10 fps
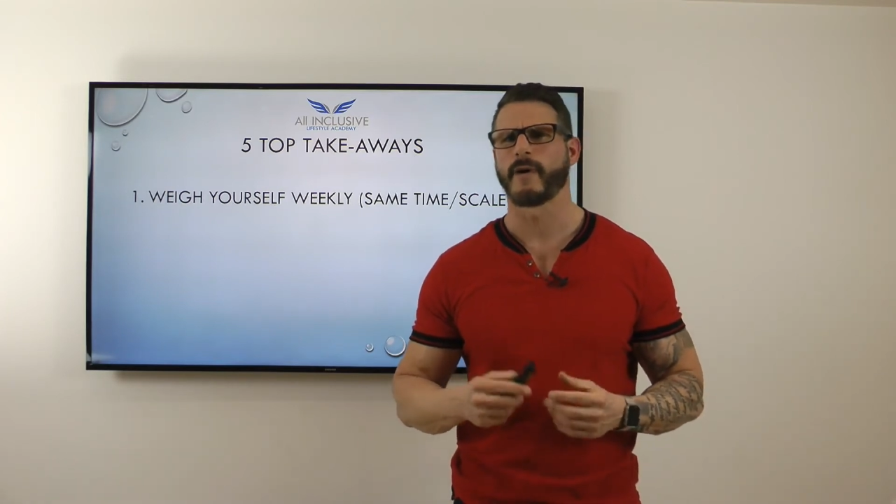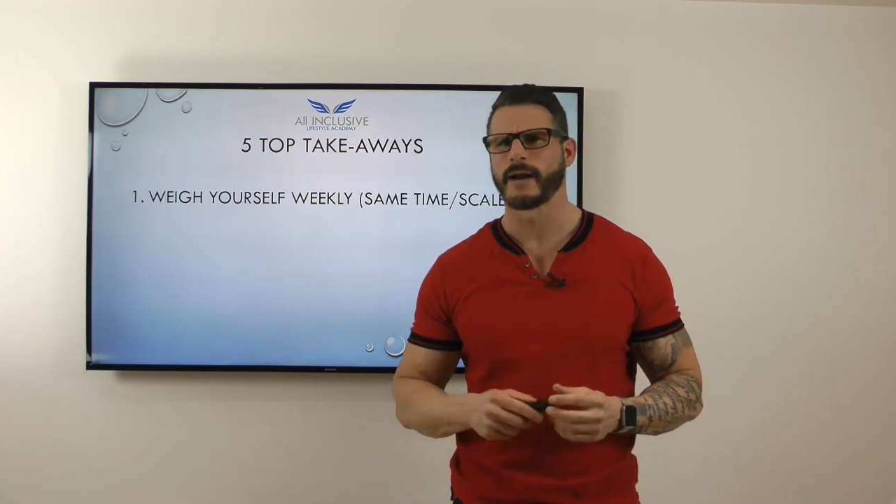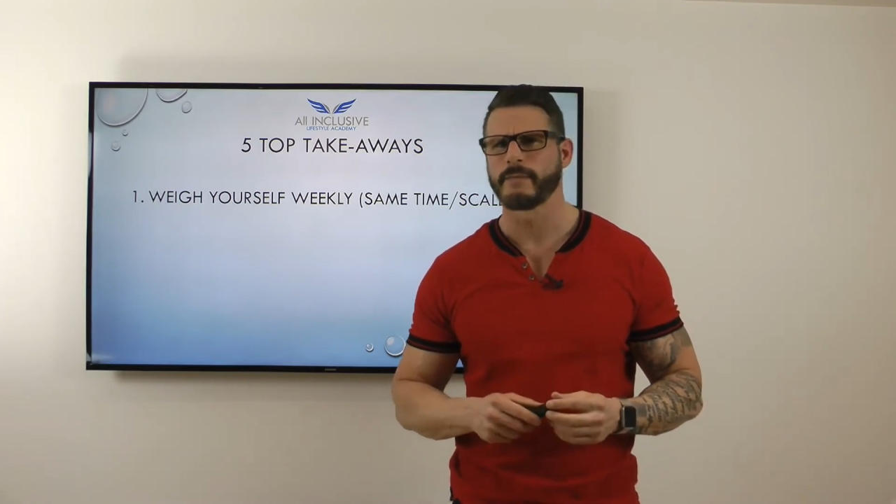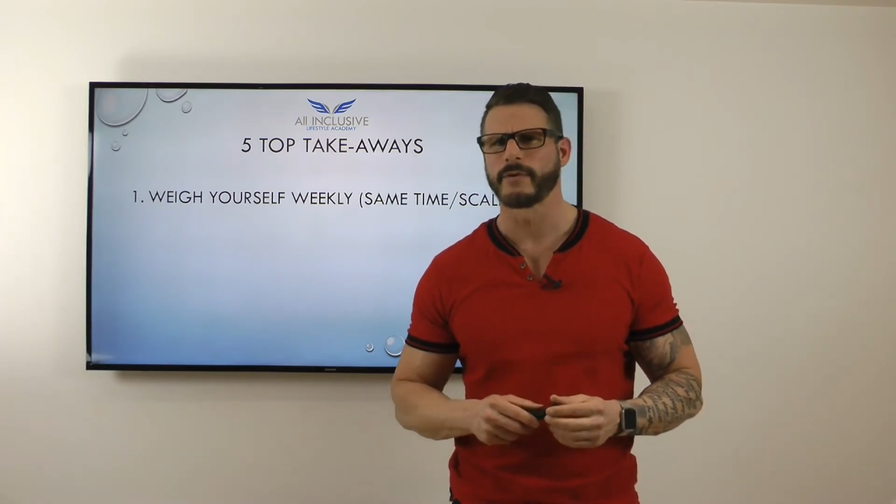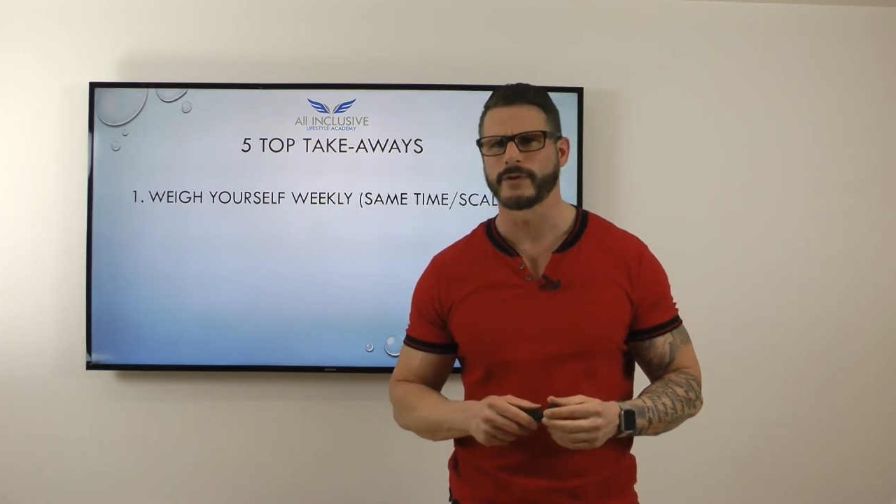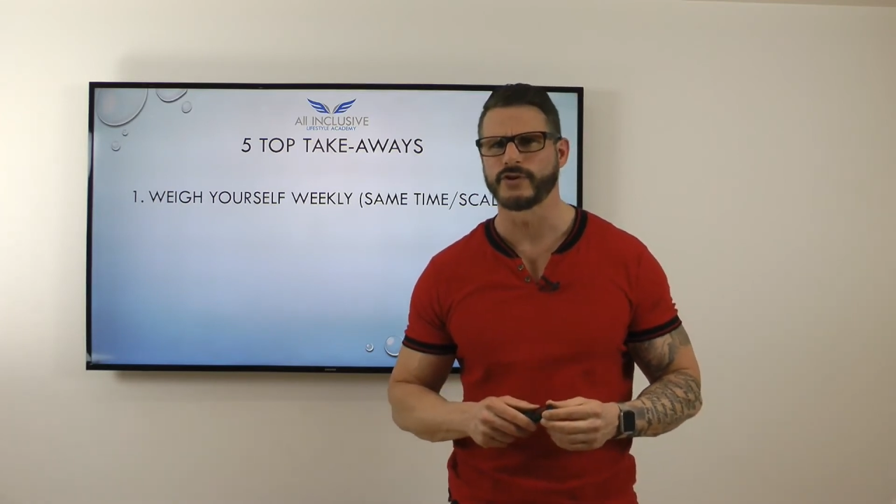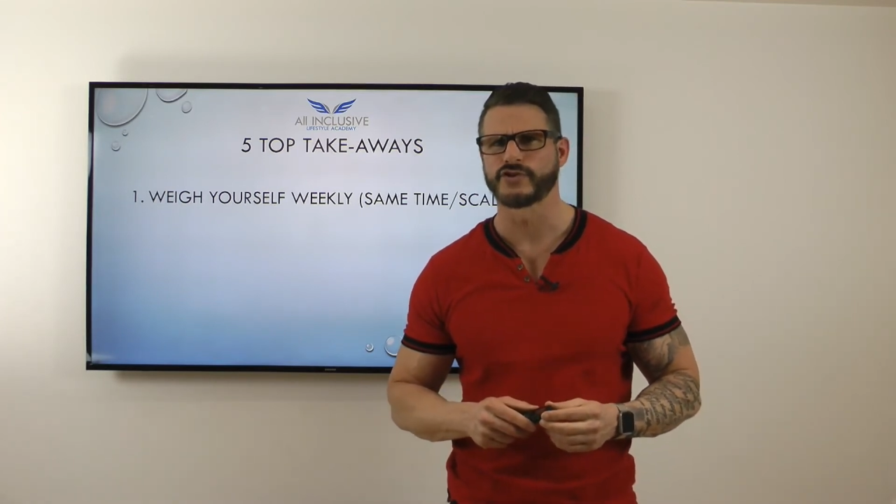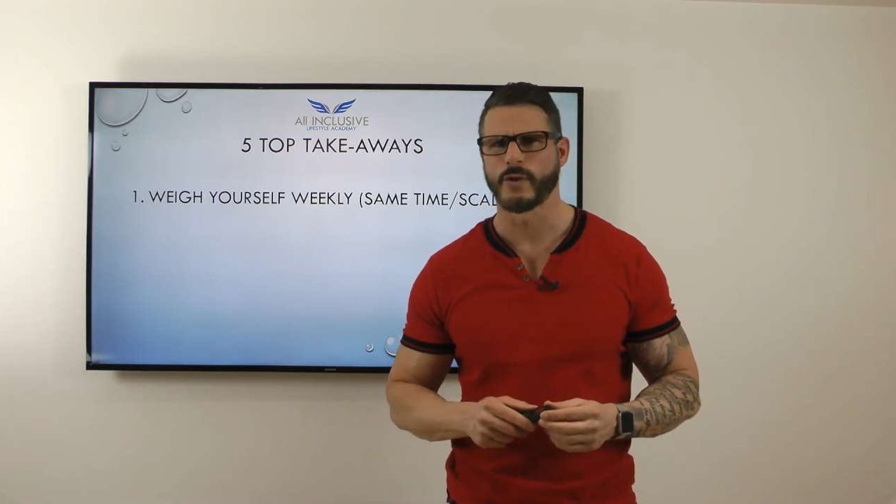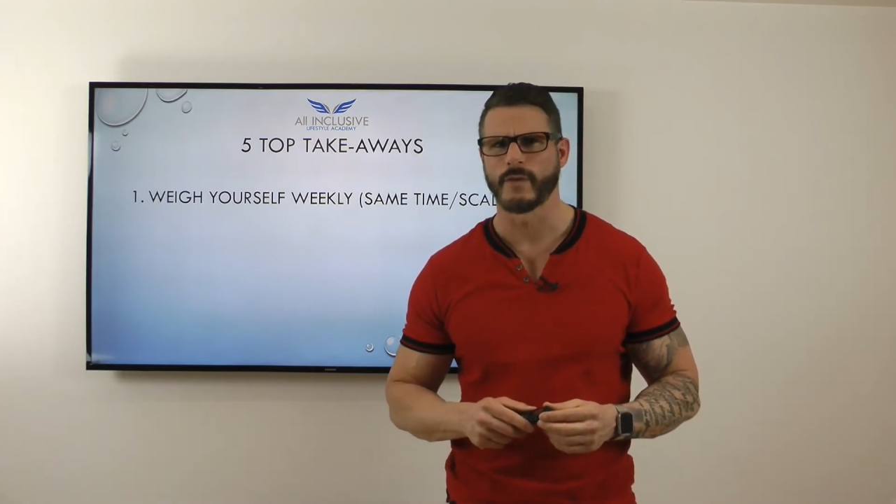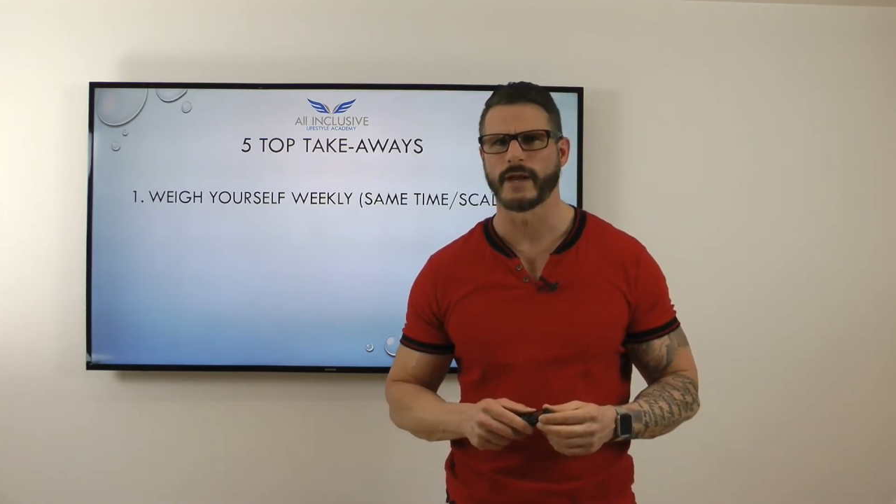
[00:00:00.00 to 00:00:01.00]
bodybuilding
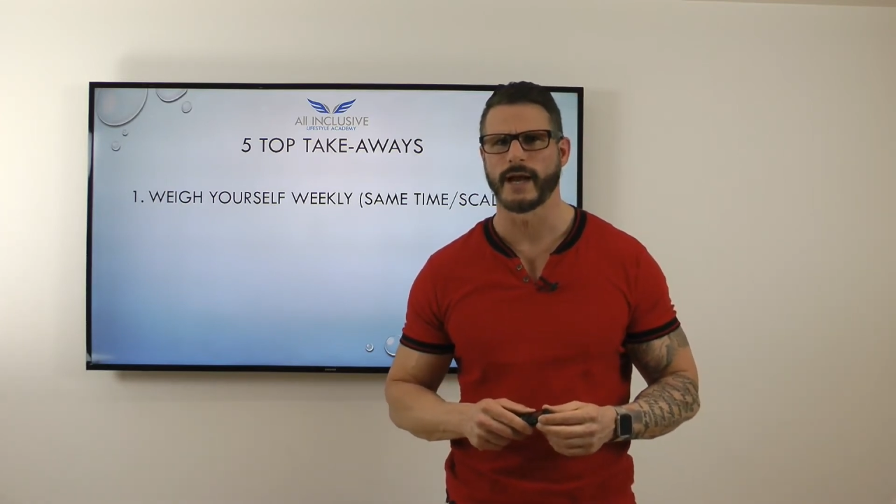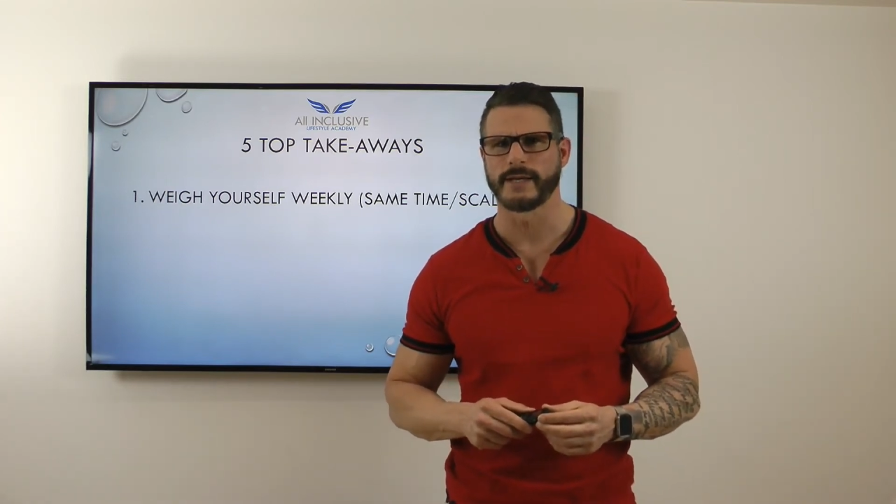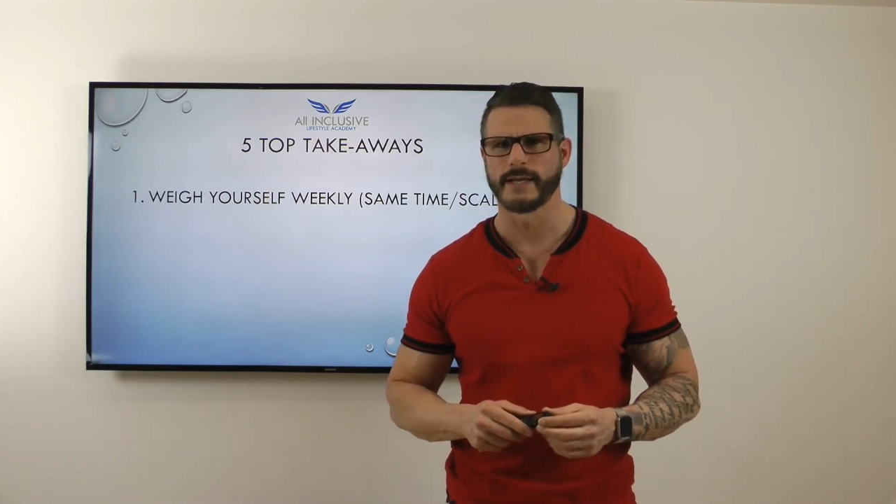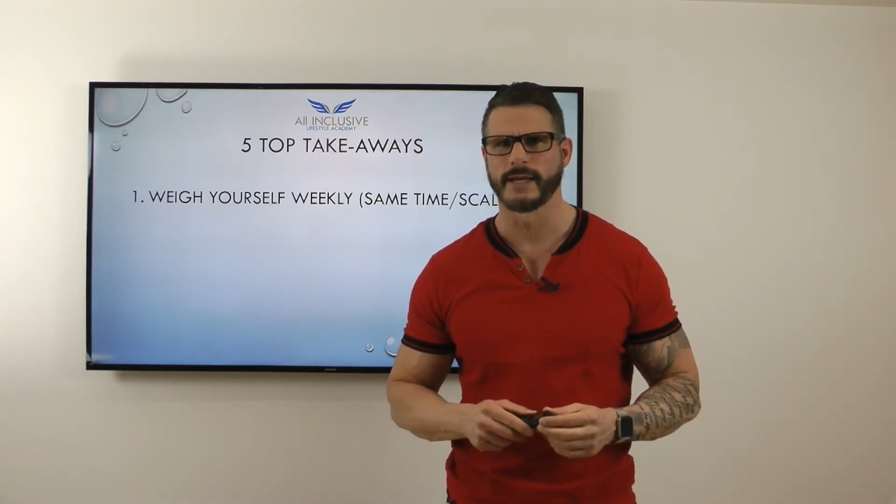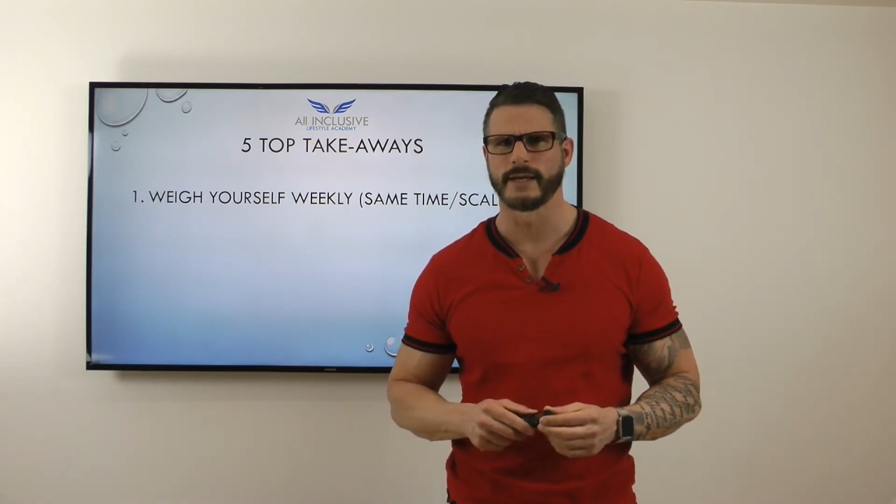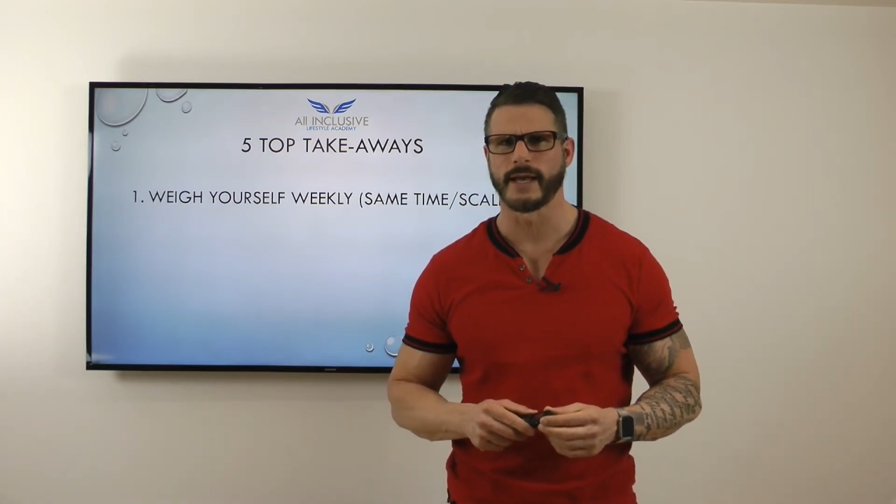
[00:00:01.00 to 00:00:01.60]
show that I did,